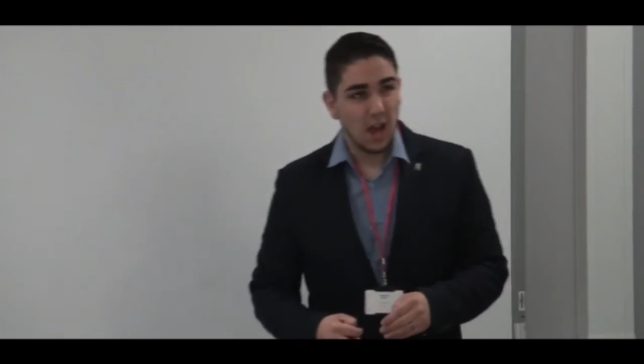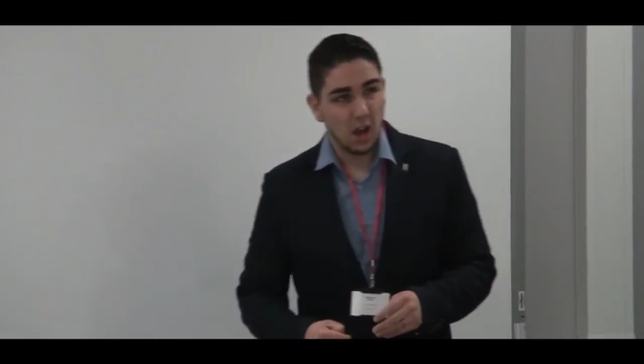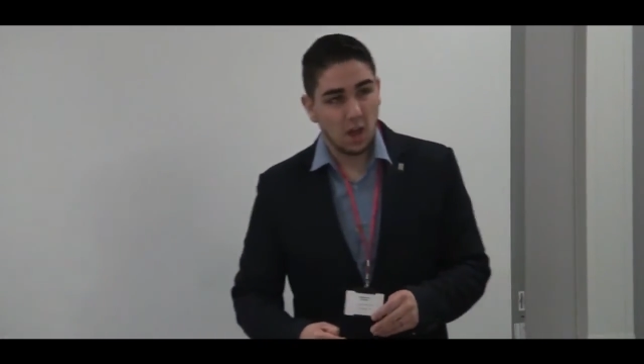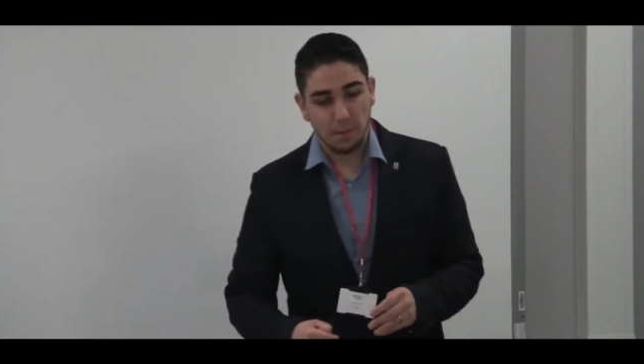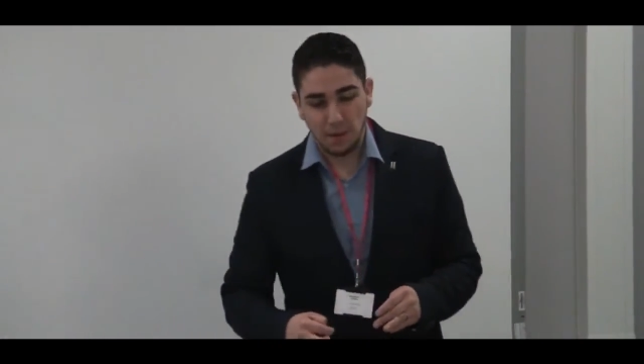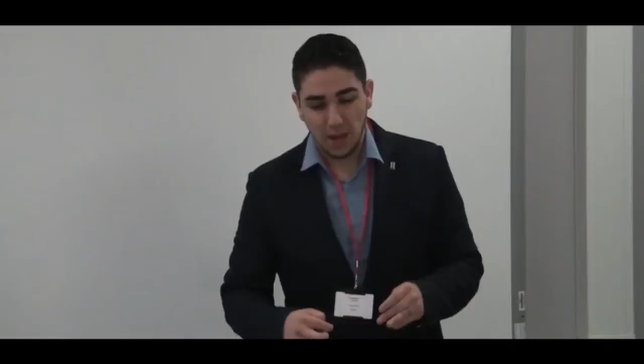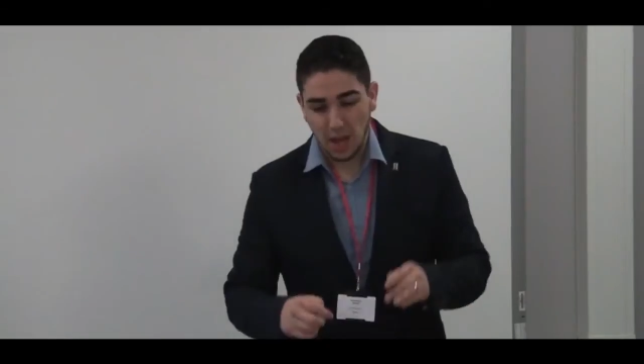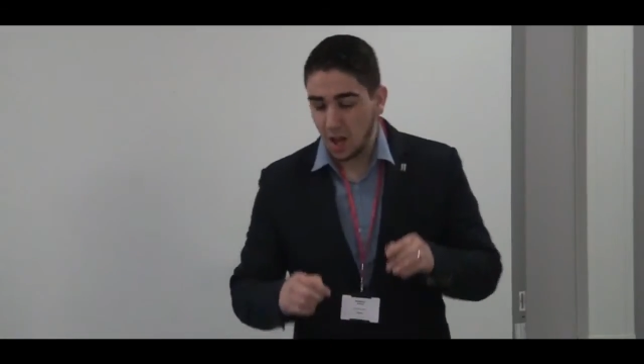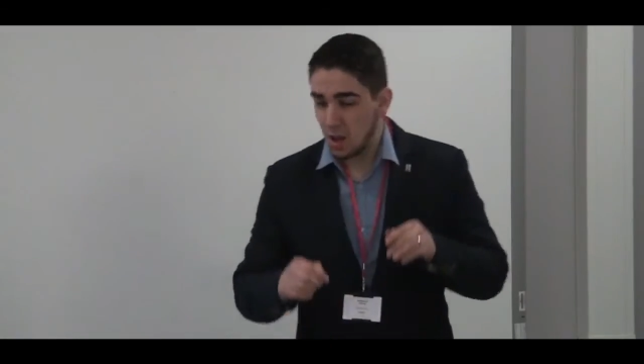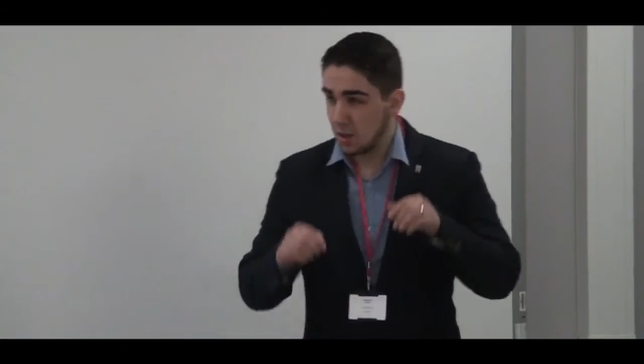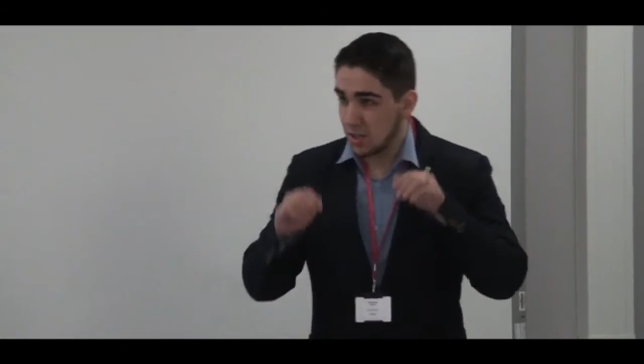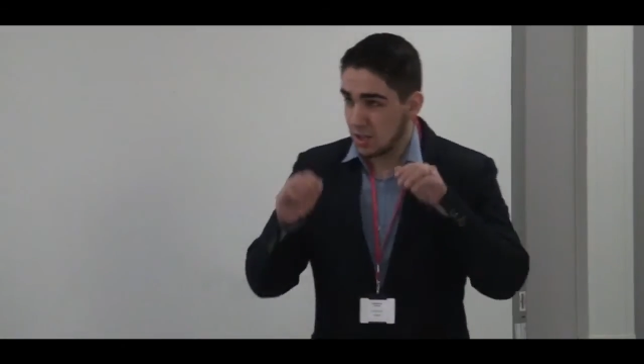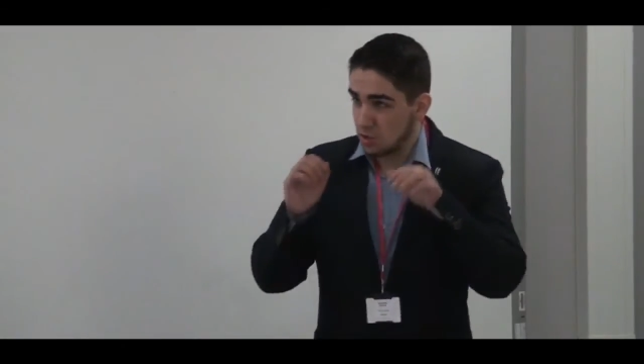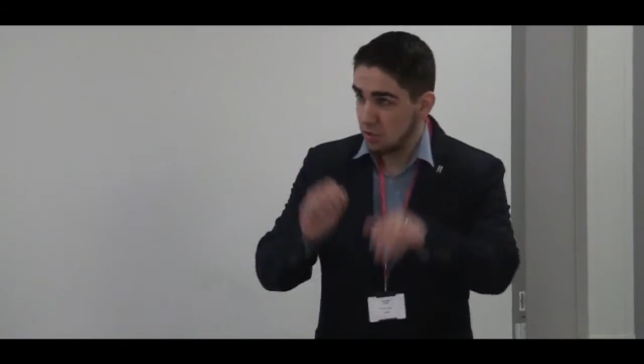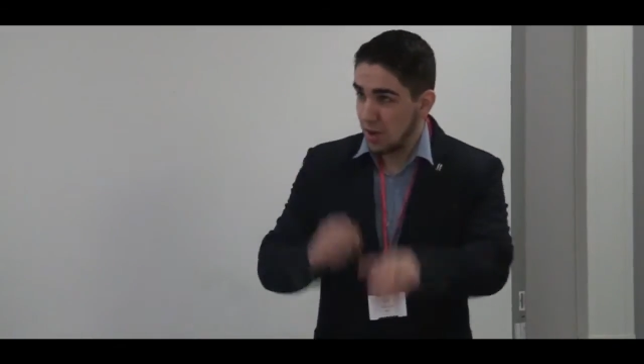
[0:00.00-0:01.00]
and I'm
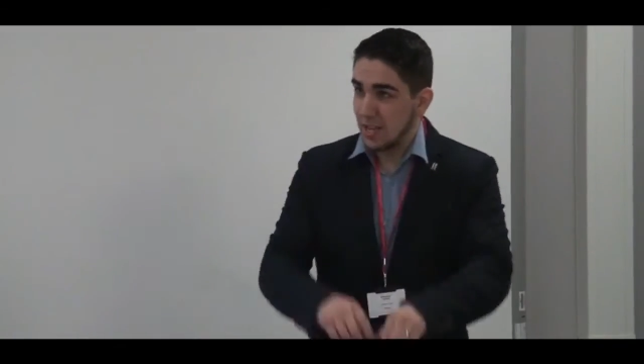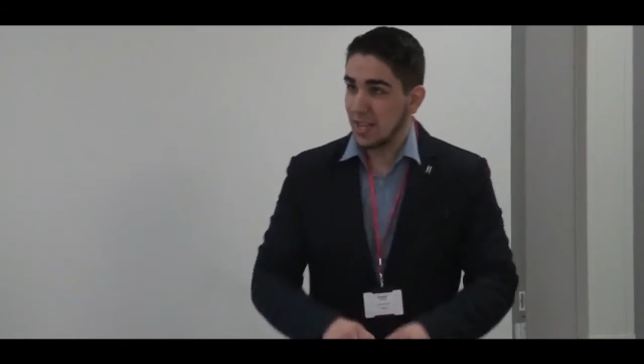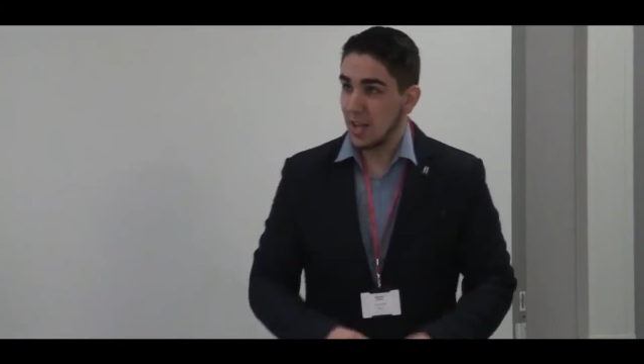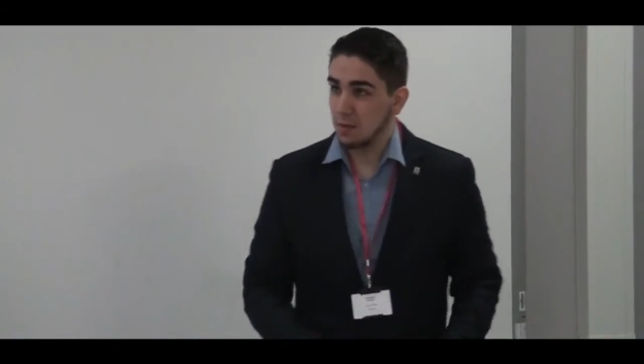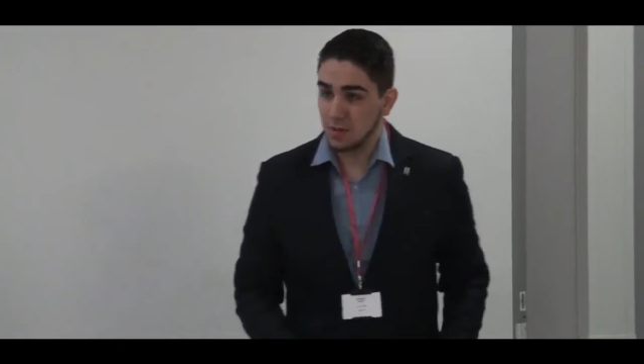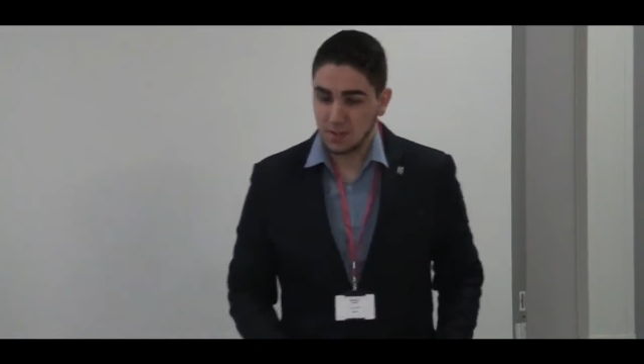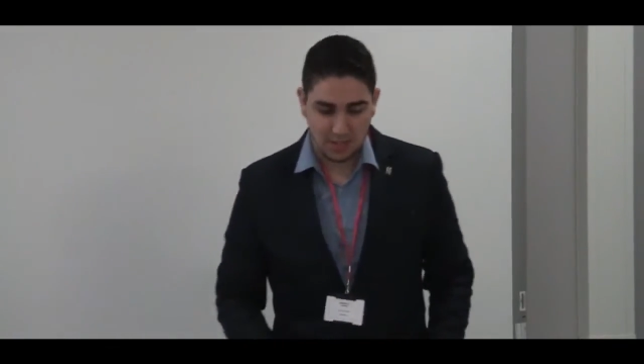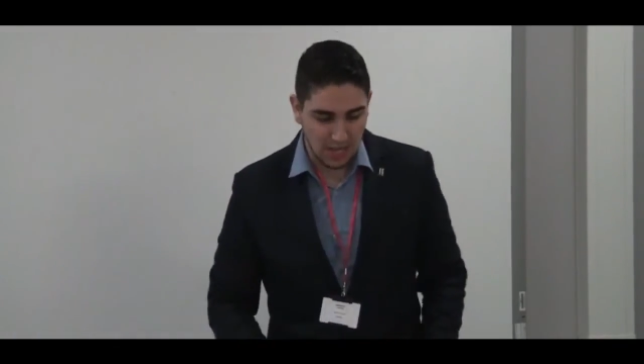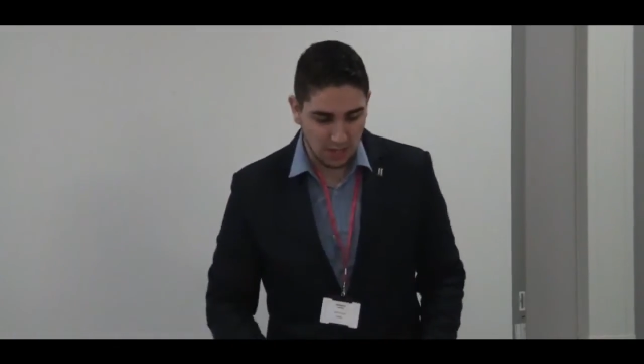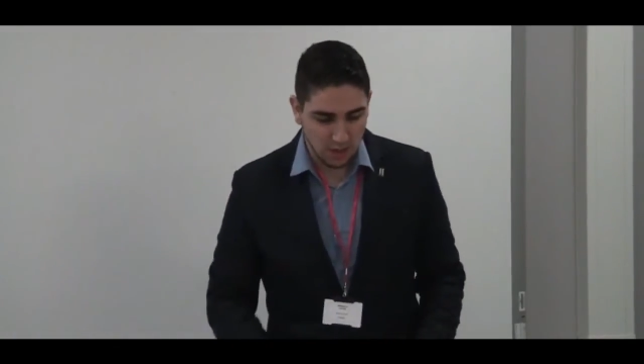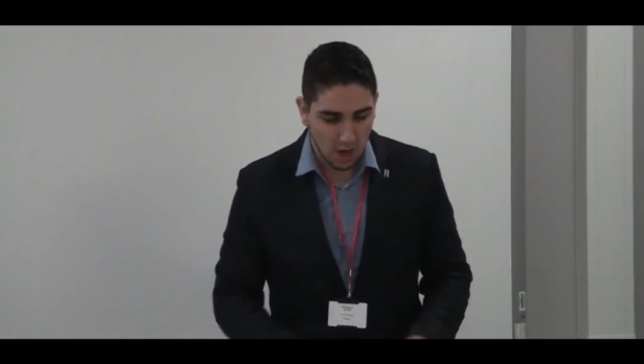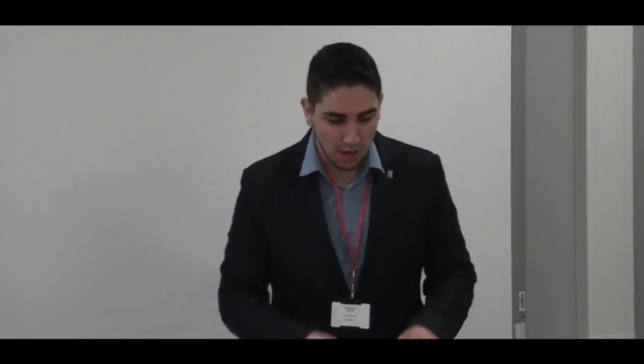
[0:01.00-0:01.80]
straight downstairs